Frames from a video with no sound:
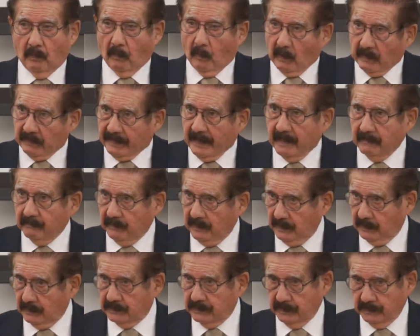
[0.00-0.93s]
What that
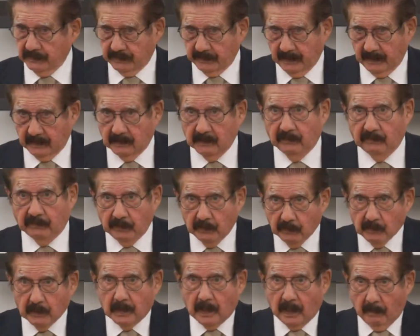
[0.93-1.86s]
means is that if you
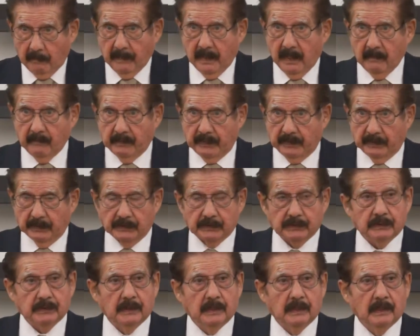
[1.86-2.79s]
were our
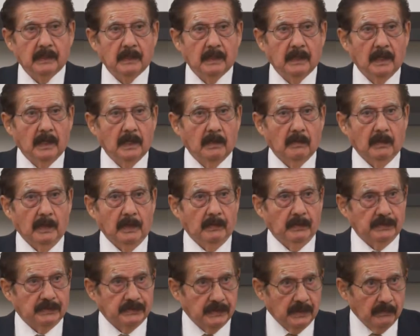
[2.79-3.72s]
members, we
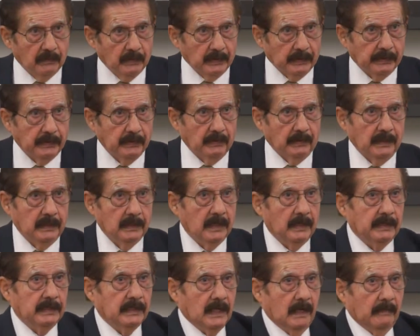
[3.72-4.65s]
would share with you, here
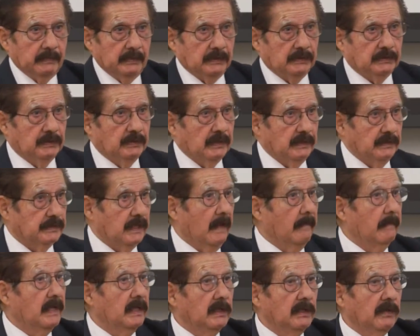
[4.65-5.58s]
are the opportunities, how
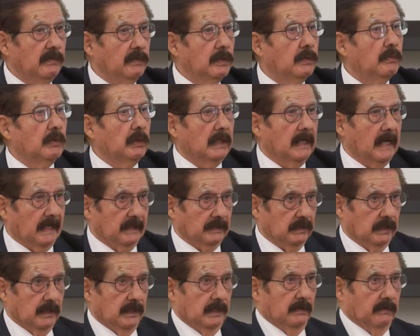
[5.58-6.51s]
many of you would like
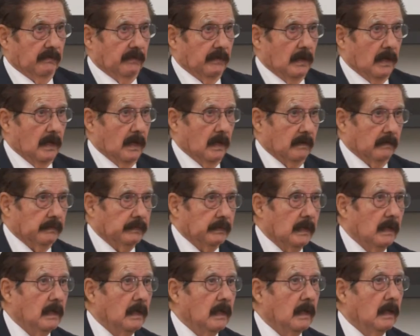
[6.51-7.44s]
to get involved
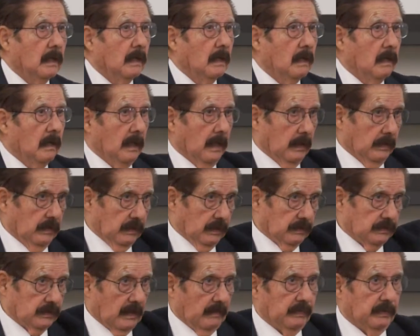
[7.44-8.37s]
in
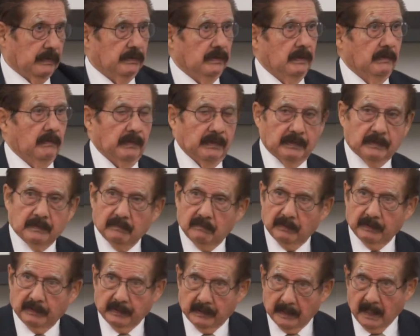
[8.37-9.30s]
this opportunity
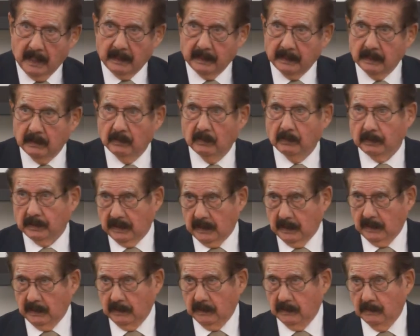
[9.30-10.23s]
with Ghana or
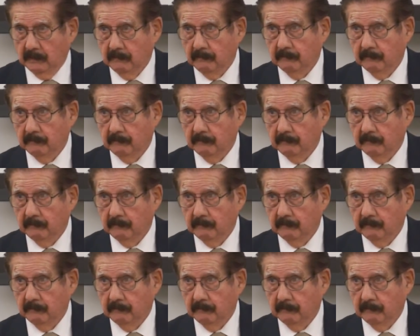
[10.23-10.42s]
Kenya?